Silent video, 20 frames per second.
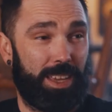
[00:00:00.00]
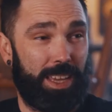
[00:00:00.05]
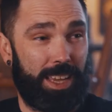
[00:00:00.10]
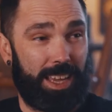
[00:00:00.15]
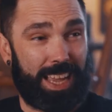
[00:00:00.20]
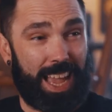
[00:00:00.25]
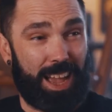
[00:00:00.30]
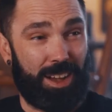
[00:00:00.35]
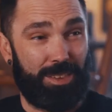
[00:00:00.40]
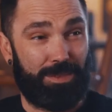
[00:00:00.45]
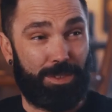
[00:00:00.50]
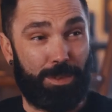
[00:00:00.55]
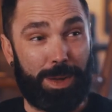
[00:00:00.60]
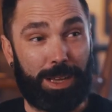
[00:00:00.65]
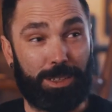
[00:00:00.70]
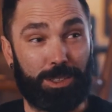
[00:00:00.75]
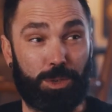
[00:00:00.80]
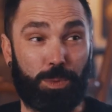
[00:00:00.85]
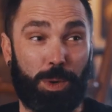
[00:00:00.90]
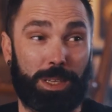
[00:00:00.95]
it accounted for
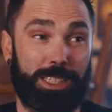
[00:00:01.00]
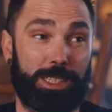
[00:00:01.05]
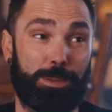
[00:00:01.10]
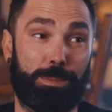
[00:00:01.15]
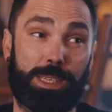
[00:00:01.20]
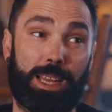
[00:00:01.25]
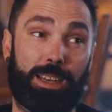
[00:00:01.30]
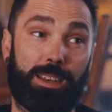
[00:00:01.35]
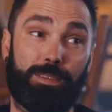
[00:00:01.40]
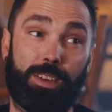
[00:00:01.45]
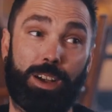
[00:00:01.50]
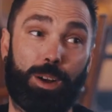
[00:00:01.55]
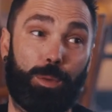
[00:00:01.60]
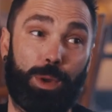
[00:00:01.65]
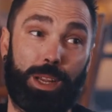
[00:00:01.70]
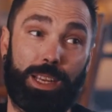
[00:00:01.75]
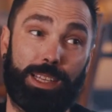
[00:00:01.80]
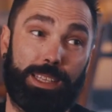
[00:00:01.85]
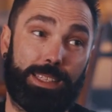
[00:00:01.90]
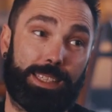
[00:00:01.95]
about 20% of our
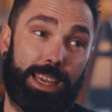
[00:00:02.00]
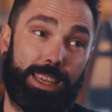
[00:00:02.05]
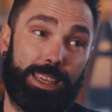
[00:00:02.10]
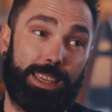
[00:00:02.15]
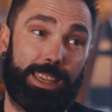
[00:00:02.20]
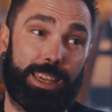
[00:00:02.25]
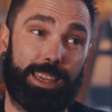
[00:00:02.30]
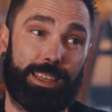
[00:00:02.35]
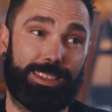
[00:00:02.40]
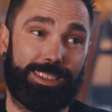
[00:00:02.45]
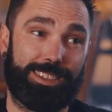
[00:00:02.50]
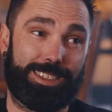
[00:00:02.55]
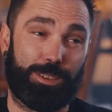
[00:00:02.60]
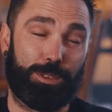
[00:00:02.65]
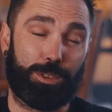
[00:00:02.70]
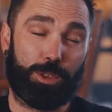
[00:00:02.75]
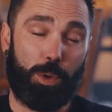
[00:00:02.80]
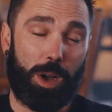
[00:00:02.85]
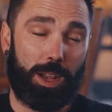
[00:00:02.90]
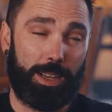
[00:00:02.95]
weekly take-ins, so
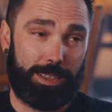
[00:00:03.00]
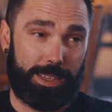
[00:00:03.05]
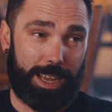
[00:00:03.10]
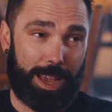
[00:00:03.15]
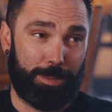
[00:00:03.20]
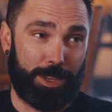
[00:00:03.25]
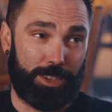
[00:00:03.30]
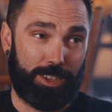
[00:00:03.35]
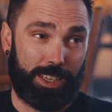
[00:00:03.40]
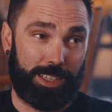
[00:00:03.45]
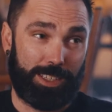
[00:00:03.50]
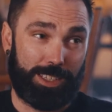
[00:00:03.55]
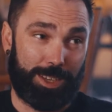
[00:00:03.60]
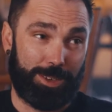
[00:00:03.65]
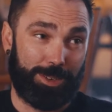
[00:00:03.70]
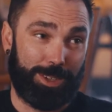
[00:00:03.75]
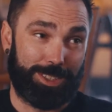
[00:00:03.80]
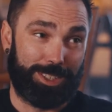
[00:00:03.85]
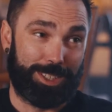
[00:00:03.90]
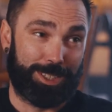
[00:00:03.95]
it was quite damaging
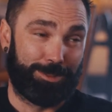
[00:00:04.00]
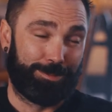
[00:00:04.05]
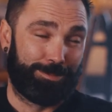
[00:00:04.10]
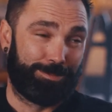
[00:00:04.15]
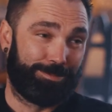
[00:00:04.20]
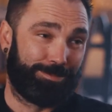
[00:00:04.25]
to us.